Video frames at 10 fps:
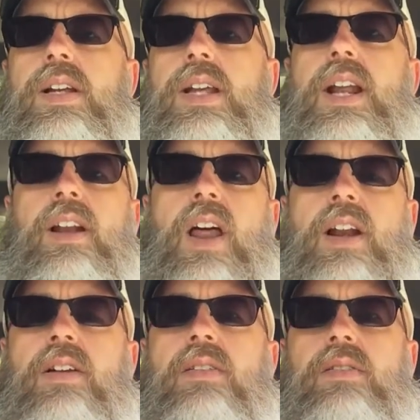Getting a
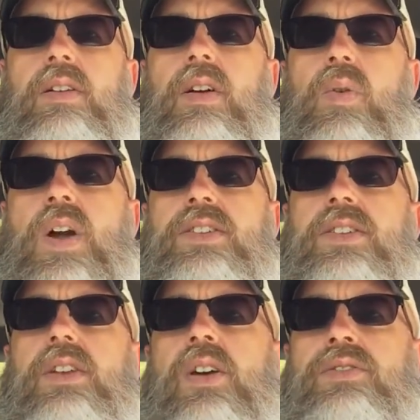lot of
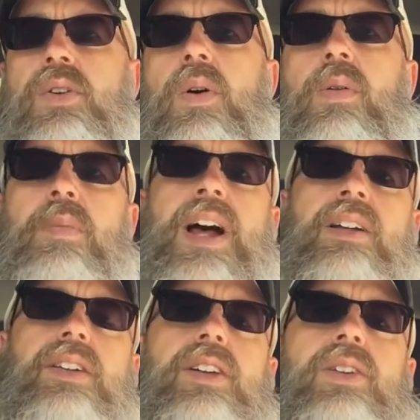questions also
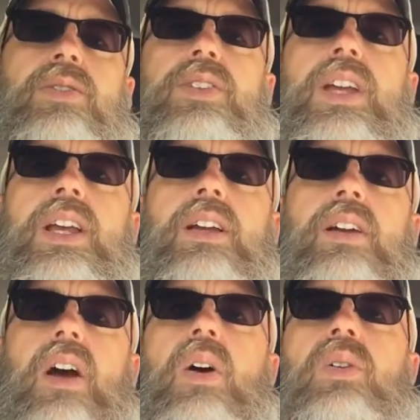about
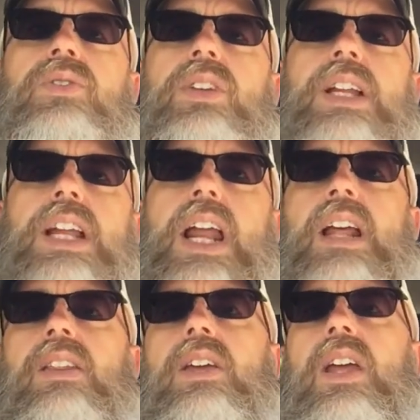using oats and
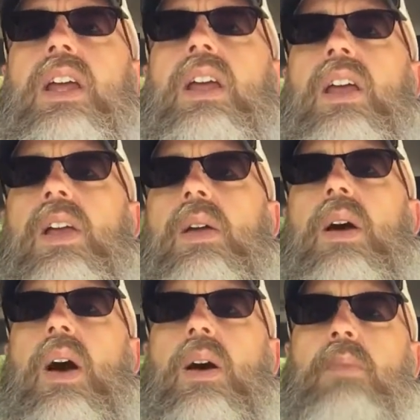getting the
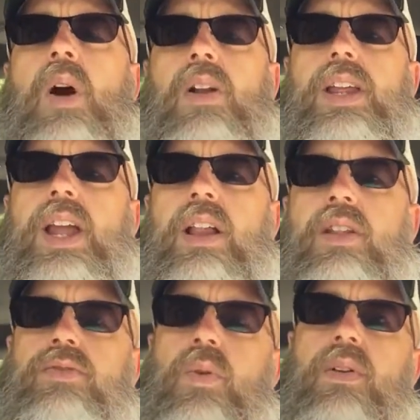uh, barley
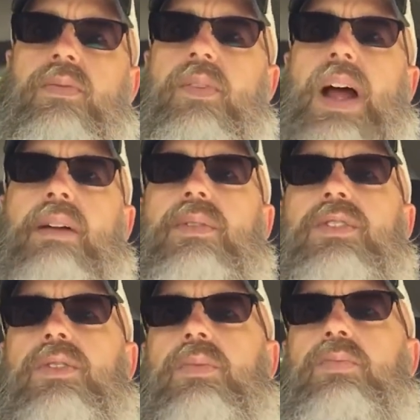yellow dwarf
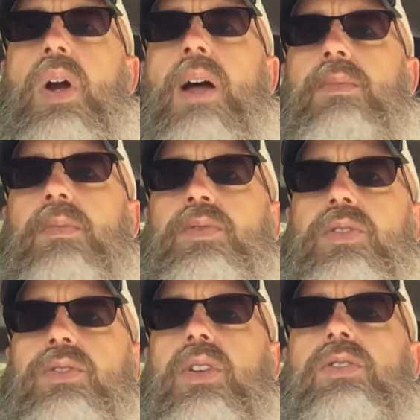virus problems
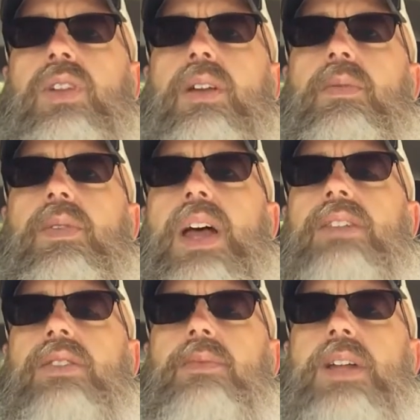associated with
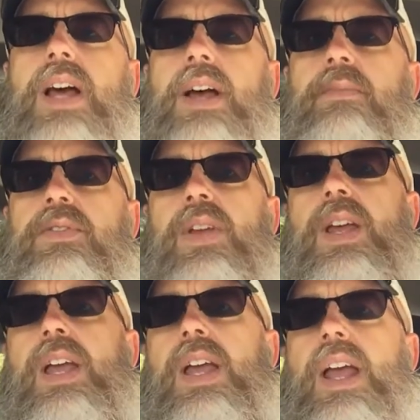that sometimes
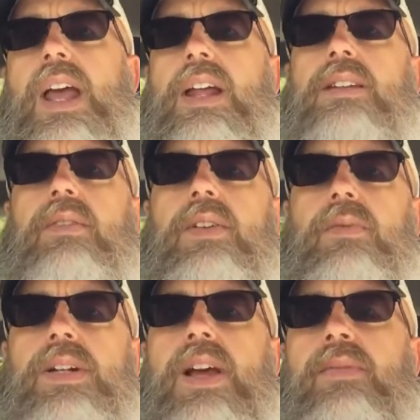
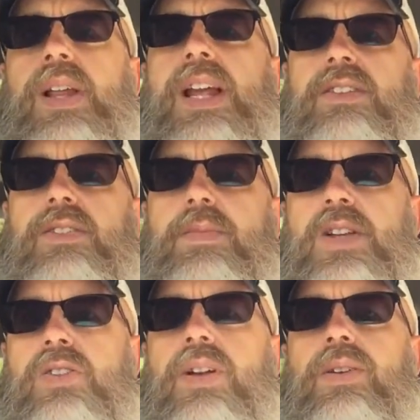and we definitely get some
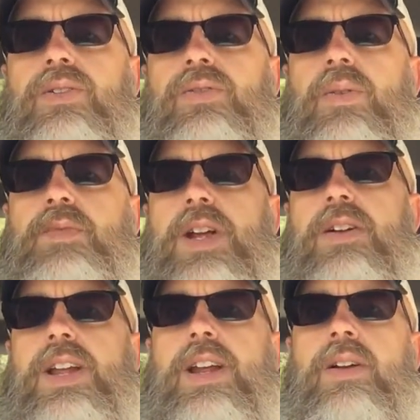issues from
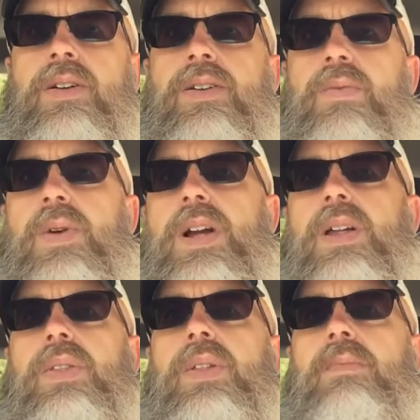year to year
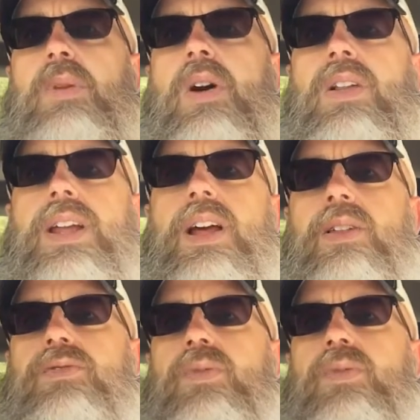with barley yellow